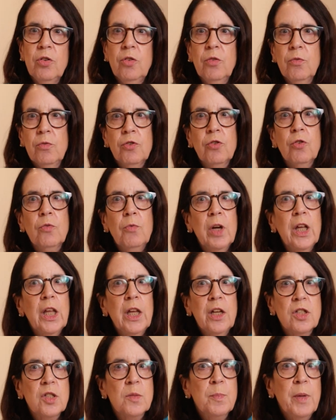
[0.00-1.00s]
you should
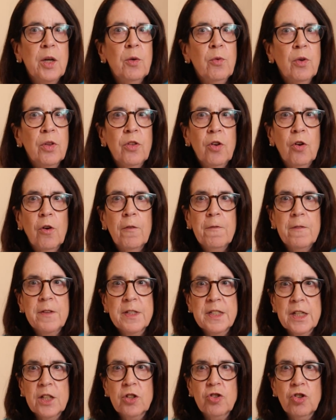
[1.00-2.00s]
really speak with your
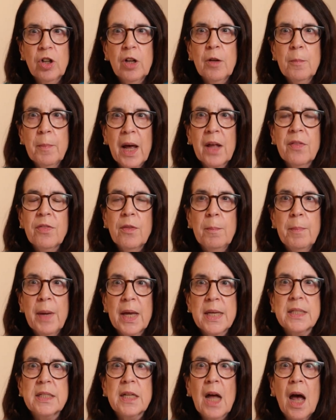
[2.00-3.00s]
physician about the
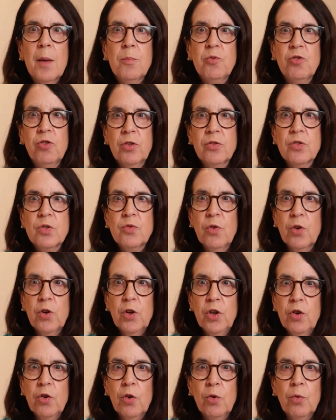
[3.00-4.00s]
best options for
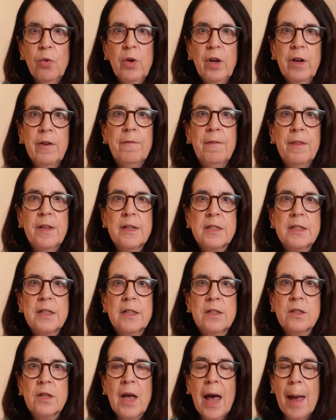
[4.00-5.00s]
you if this
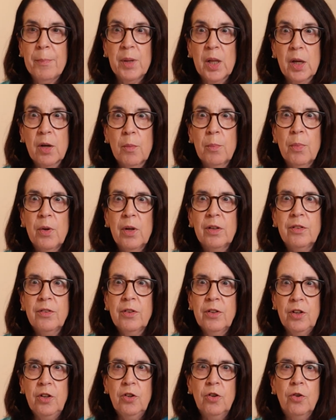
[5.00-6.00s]
is applicable
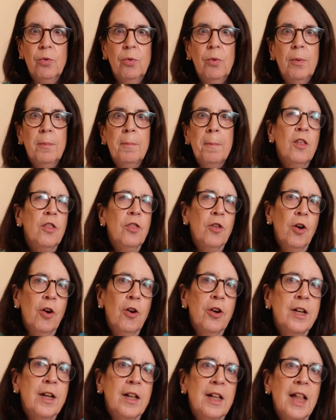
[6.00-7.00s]
to you. The
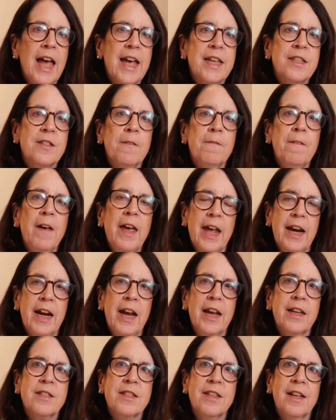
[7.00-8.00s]
third class of
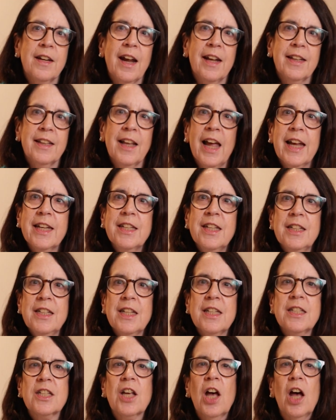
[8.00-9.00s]
headaches that I'd like to
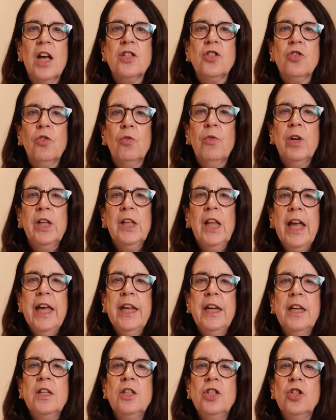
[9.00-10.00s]
discuss are
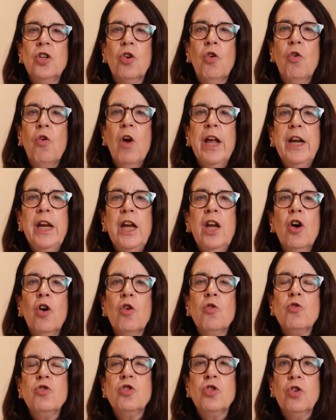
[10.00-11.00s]
related to
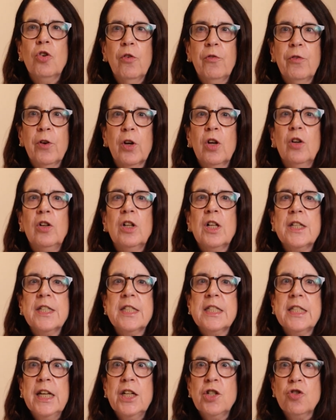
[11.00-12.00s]
craniocervical
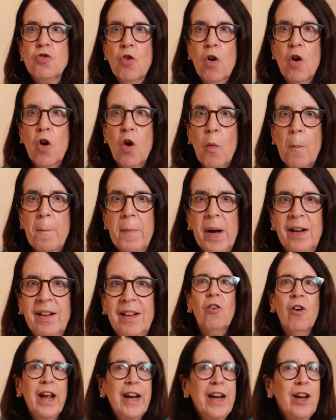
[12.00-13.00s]
syndrome.
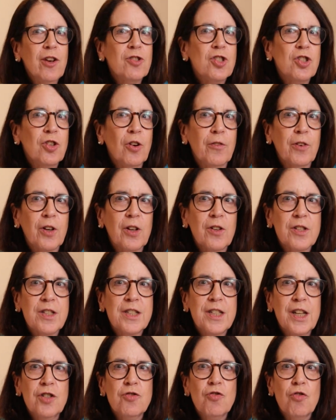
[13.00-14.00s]
Craniocervical
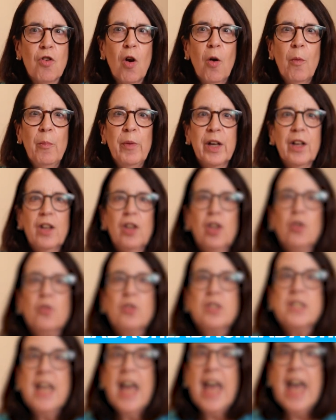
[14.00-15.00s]
syndrome includes